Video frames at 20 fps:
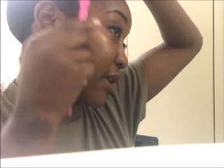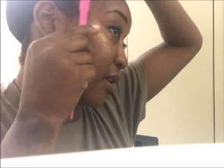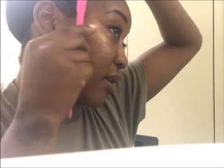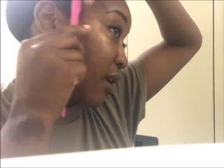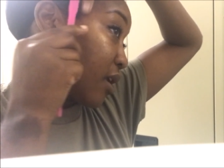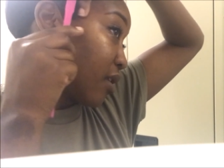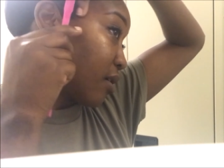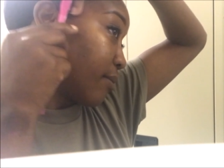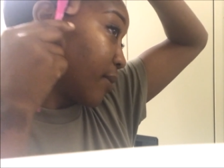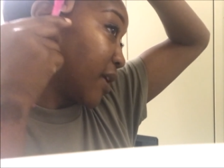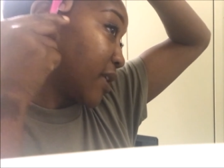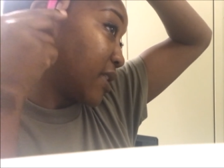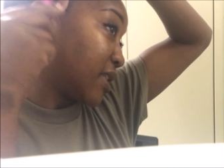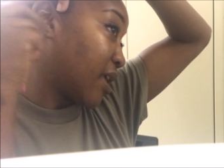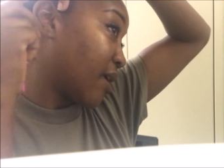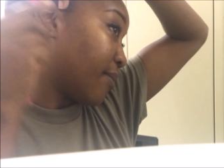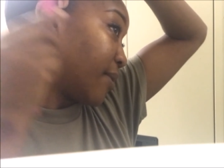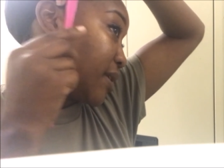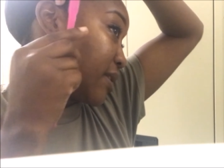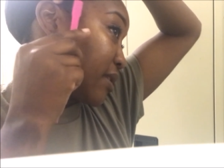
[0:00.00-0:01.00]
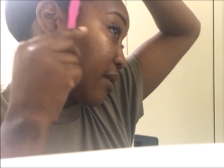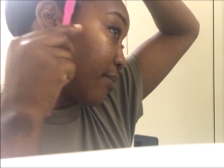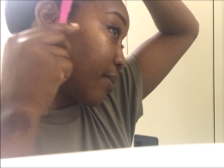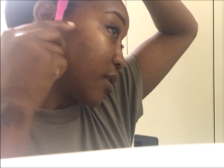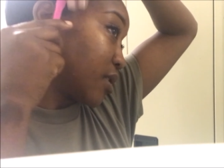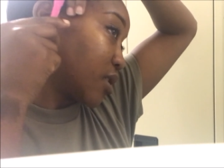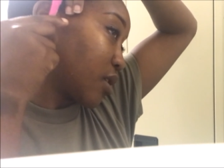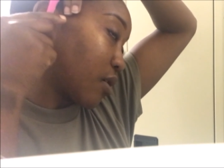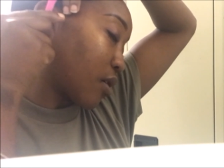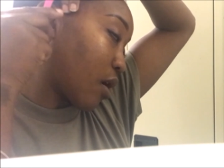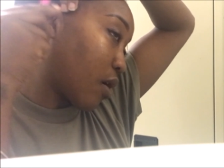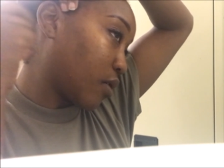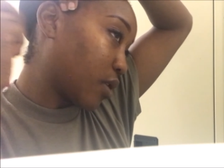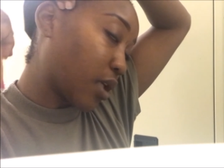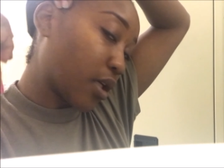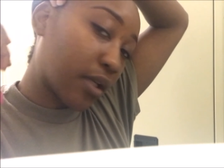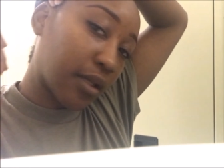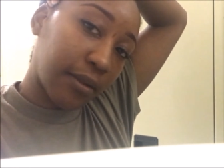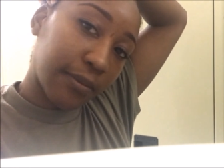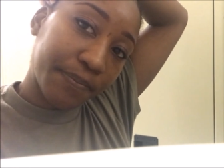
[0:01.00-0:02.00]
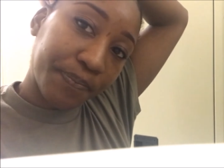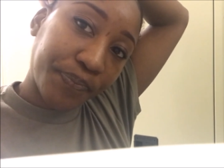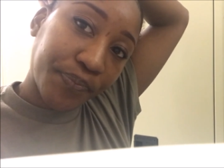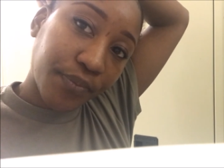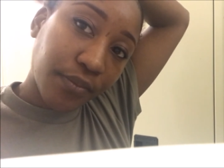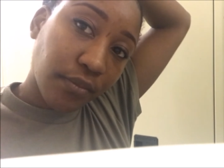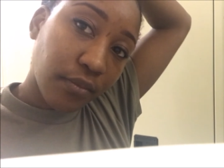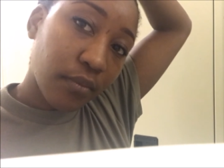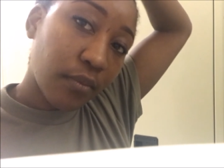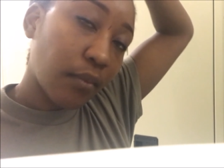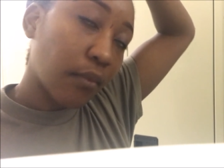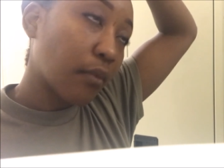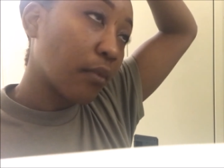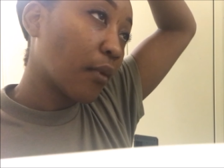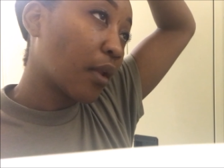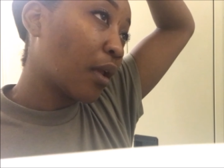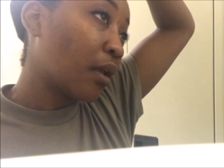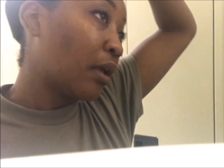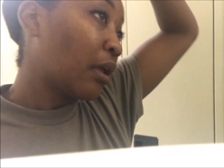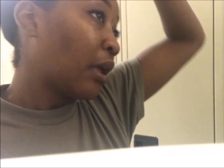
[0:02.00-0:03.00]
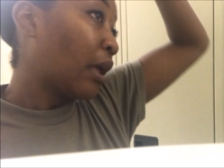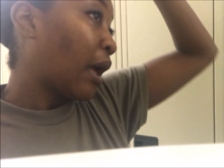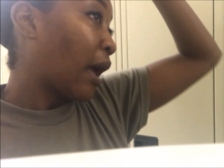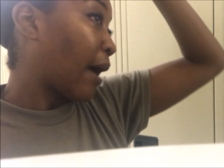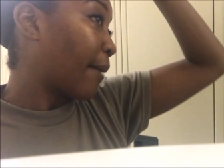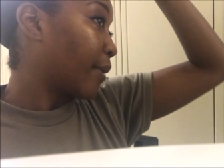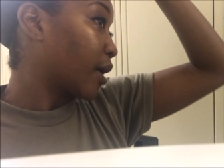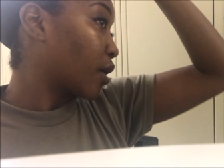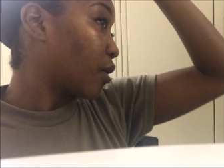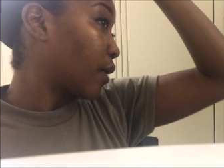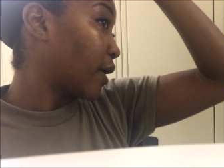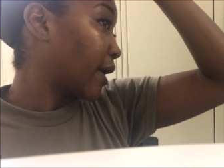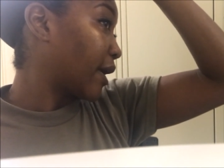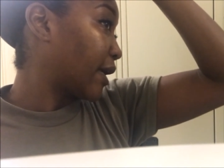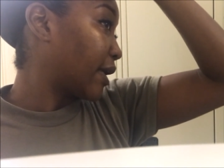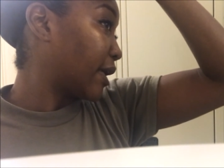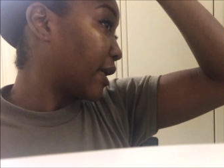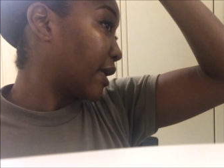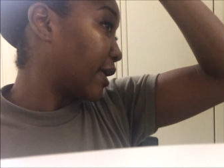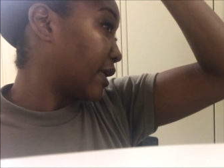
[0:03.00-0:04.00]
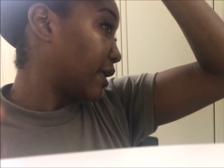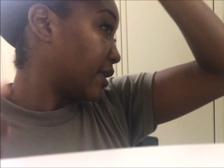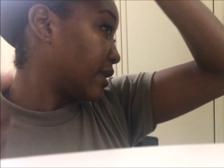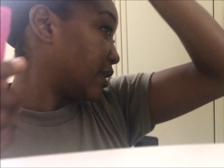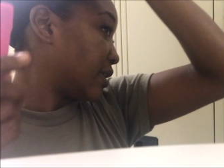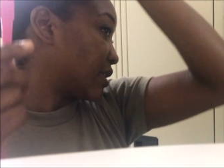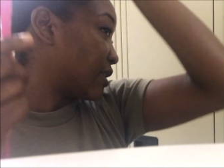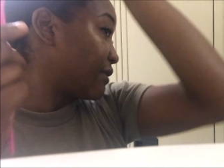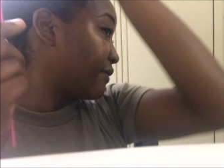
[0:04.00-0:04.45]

another big tip, is to put your COLA up. I'm gonna go ahead and end this